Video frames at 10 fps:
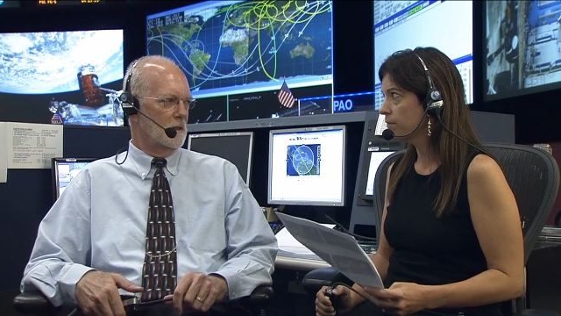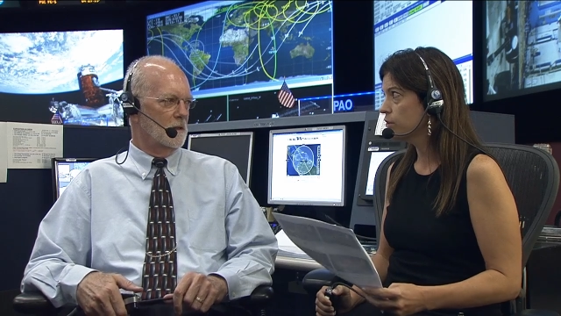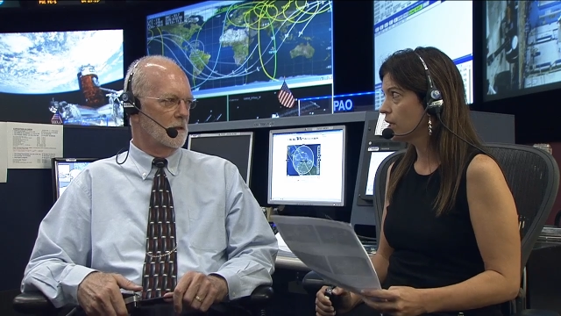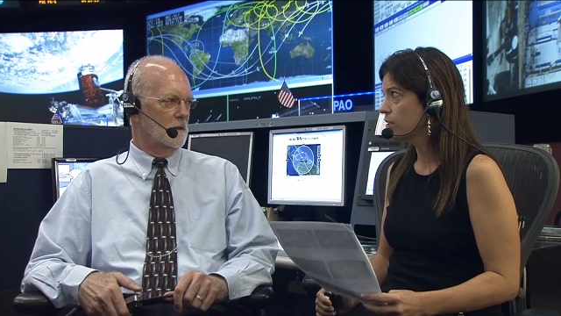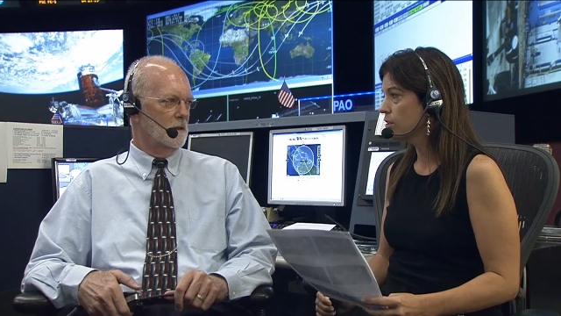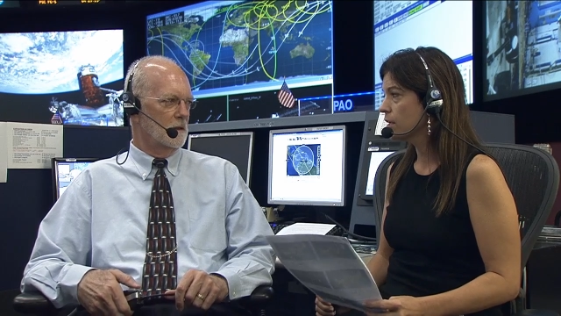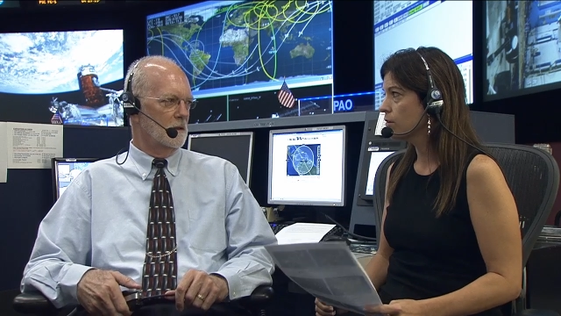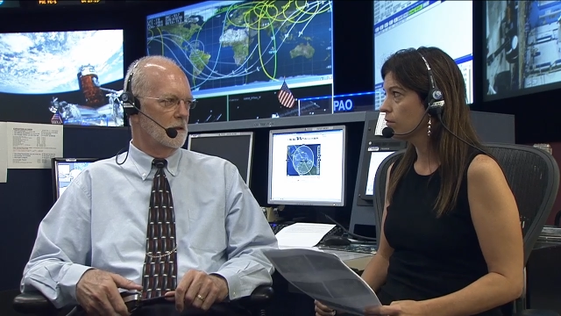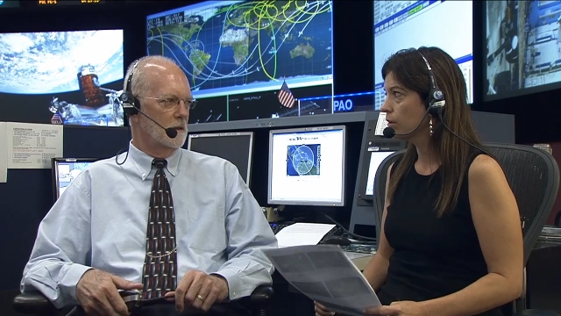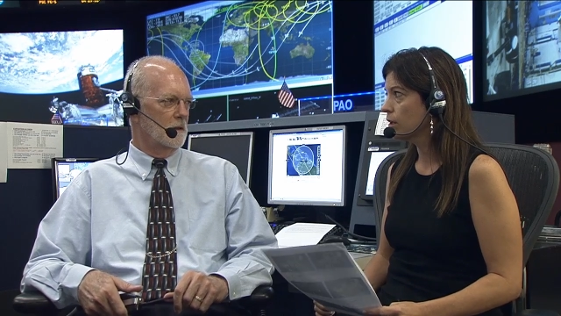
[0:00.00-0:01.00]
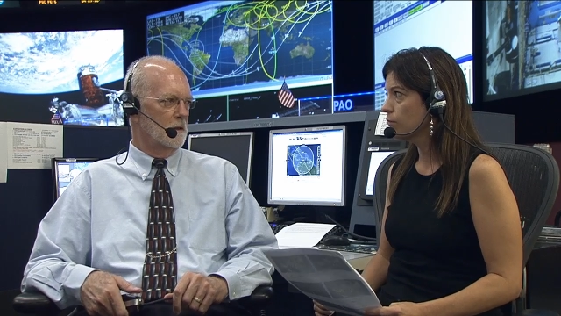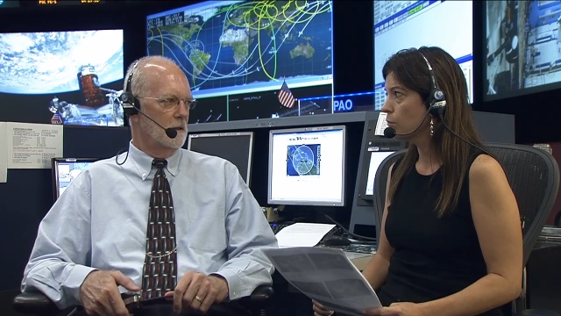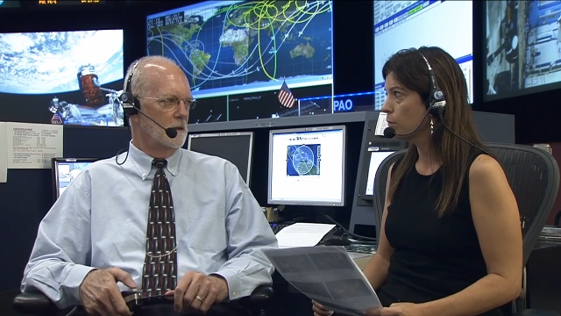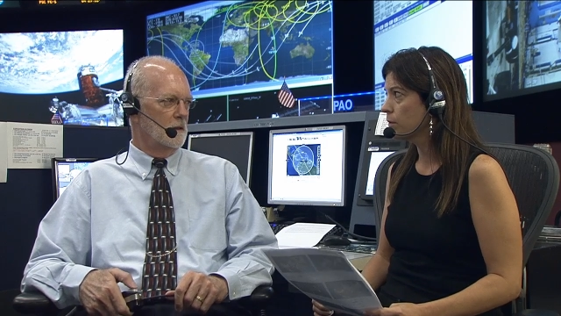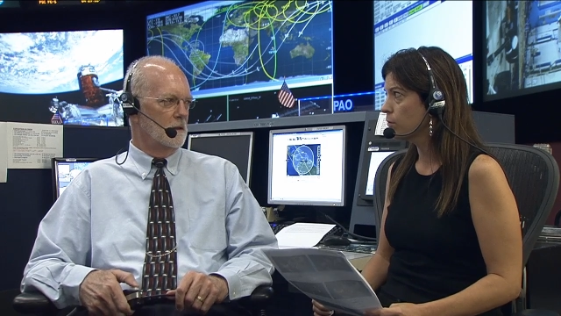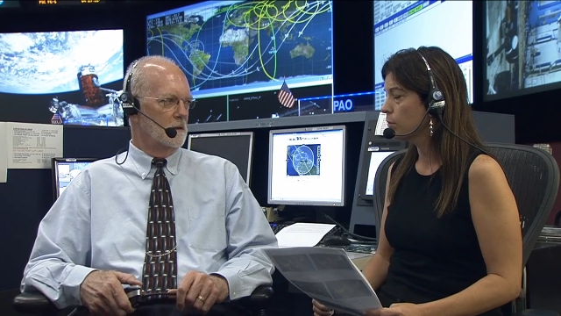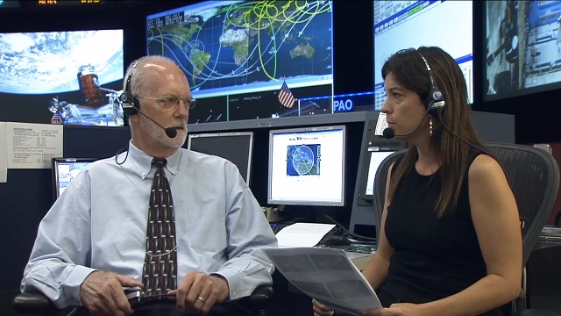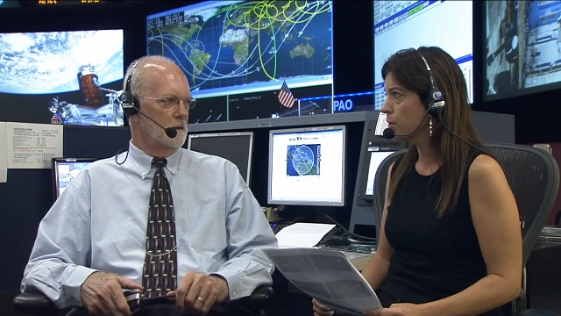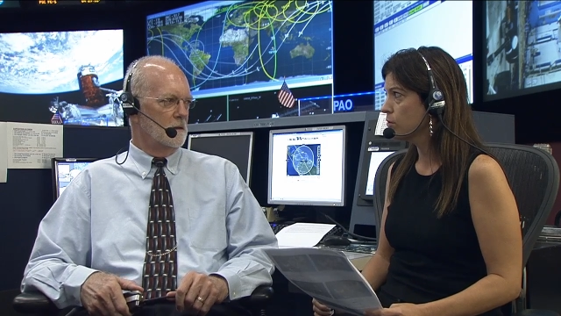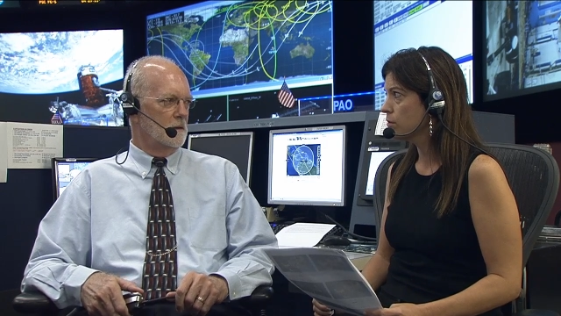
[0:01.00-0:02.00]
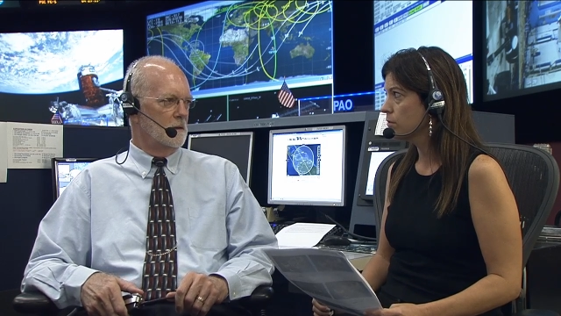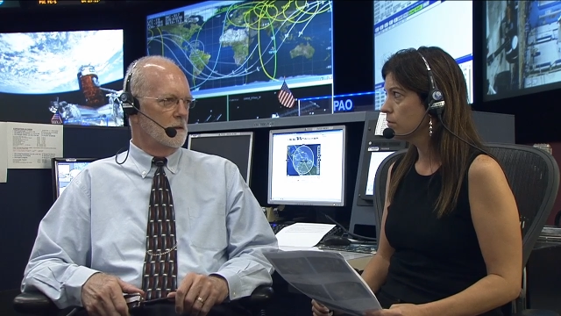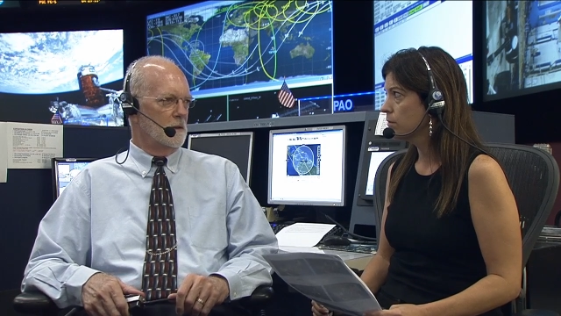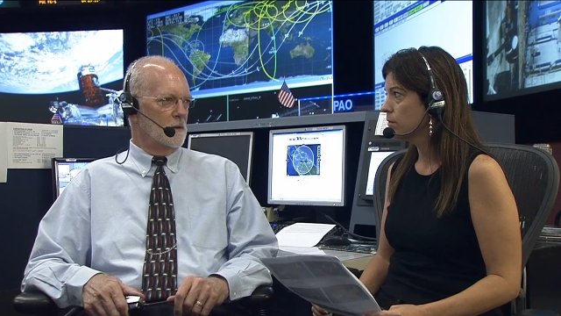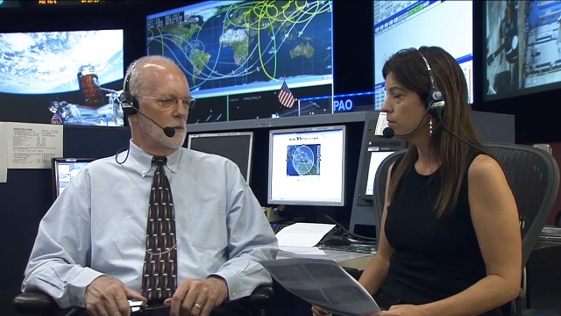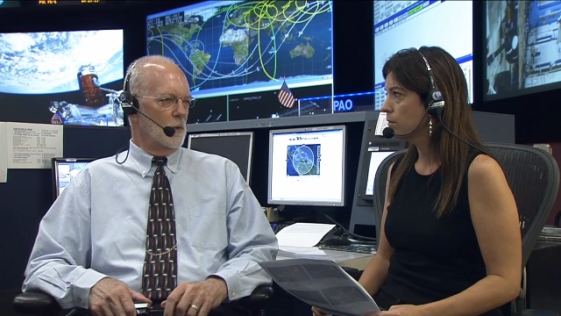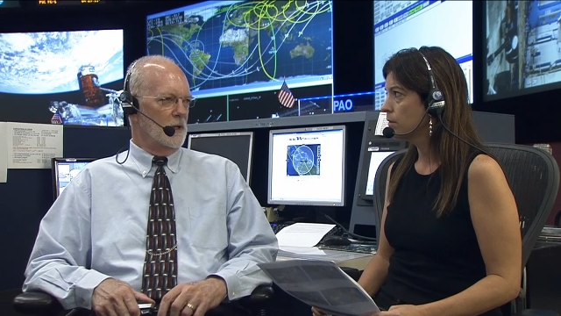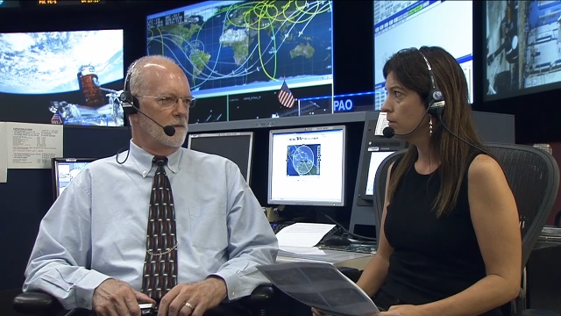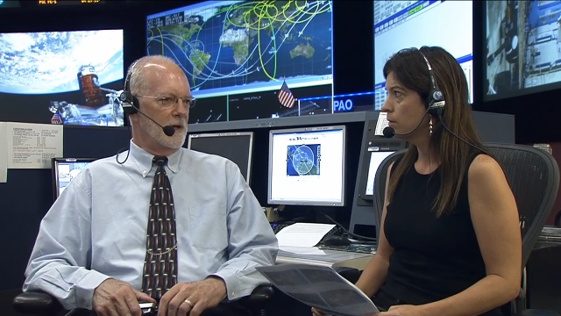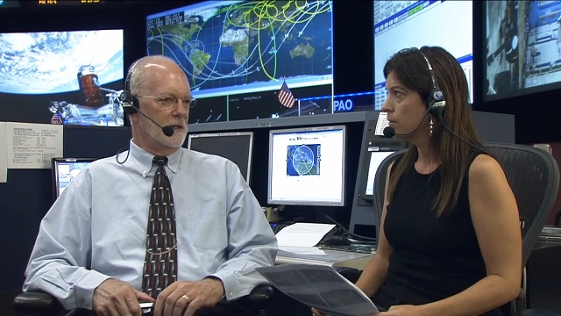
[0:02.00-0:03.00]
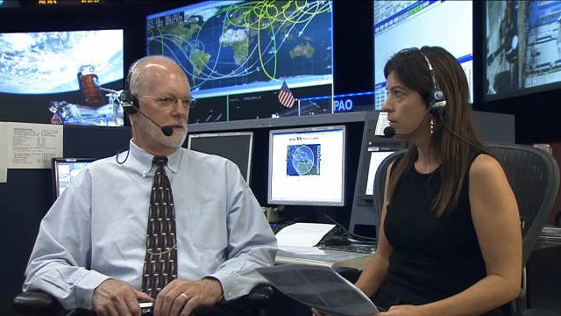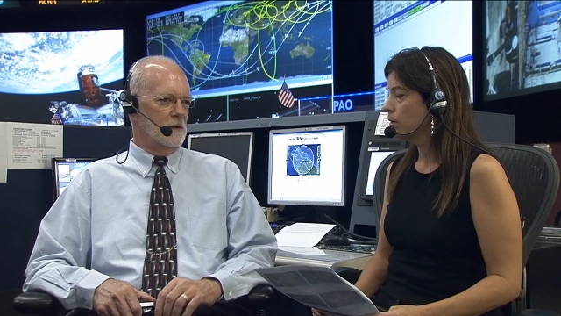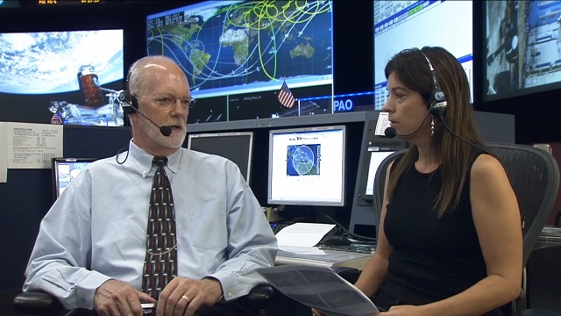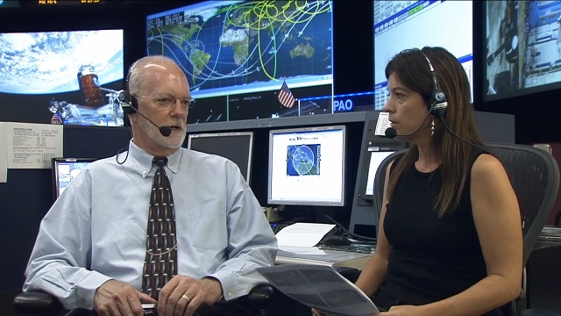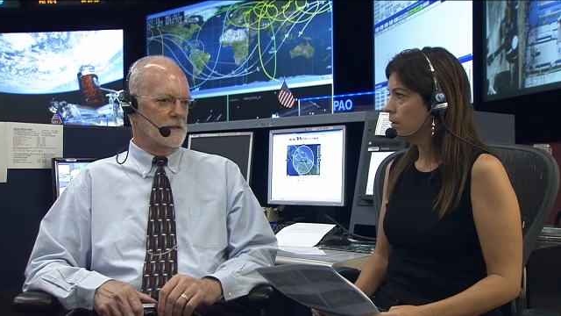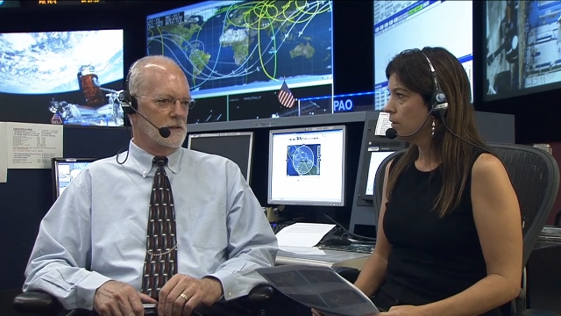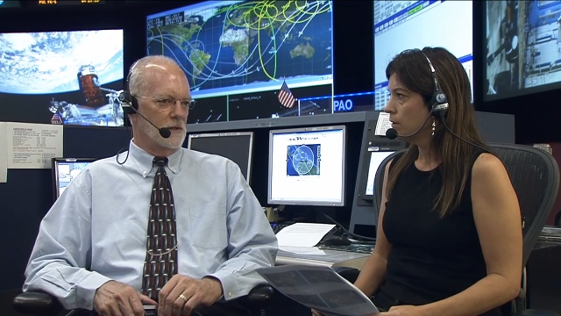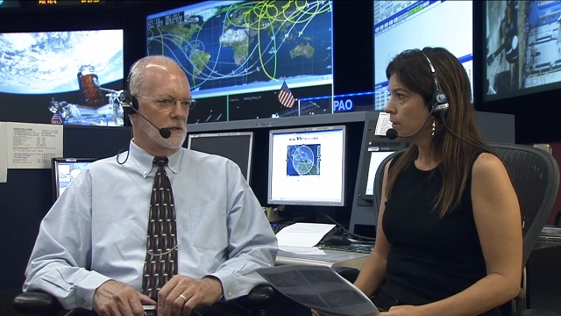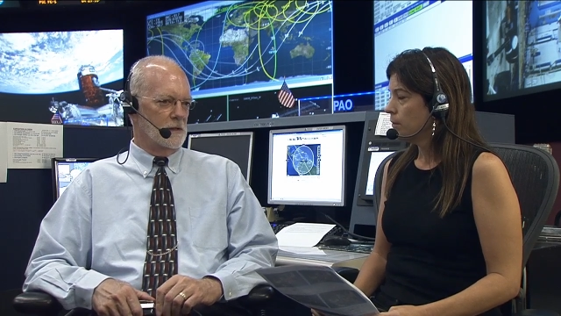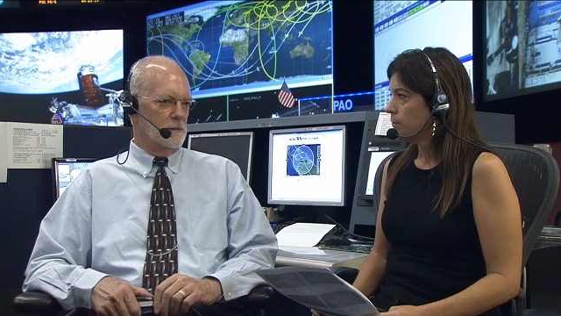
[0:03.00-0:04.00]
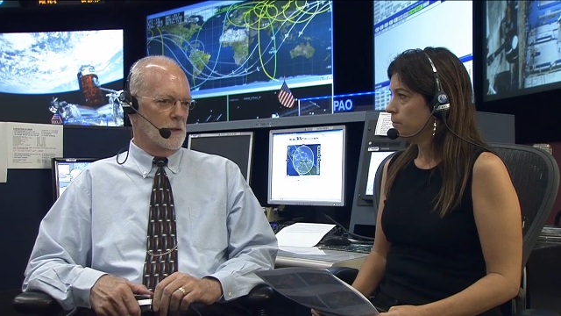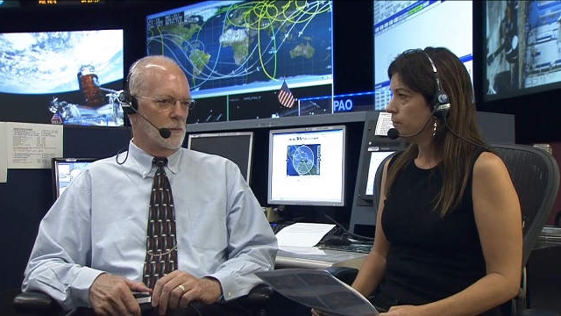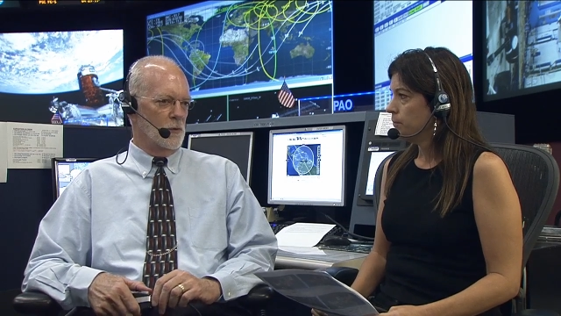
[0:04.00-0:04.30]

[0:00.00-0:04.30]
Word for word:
Speaker 1: of changes that you're looking for with the crew members?
Speaker 2: Well, in fact, there are. I just heard a, a